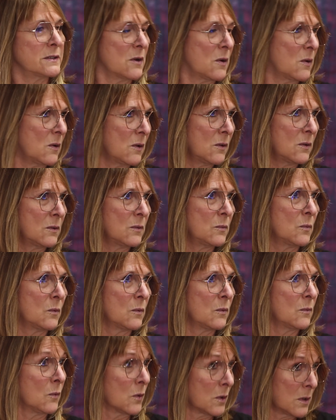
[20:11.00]
the whole
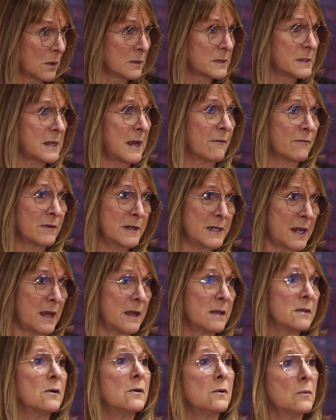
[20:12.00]
world every
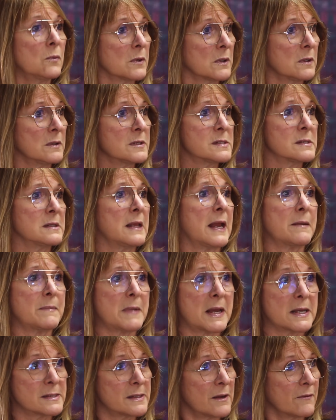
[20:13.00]
day, the whole world's
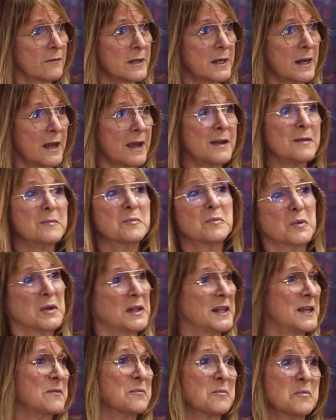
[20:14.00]
landmass every day.
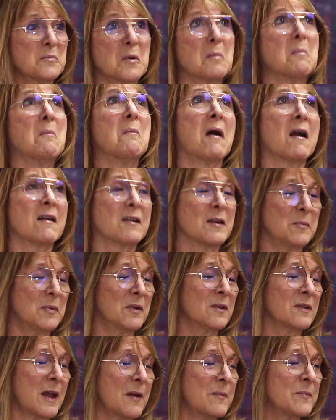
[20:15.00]
Really
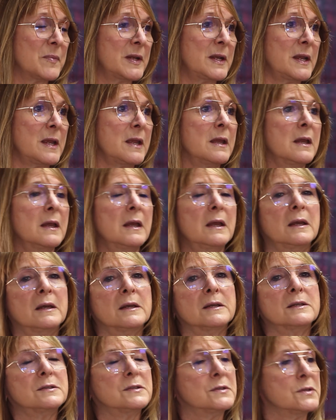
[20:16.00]
remarkable company.
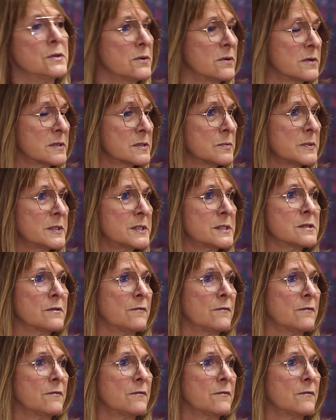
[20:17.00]
Zoox, which is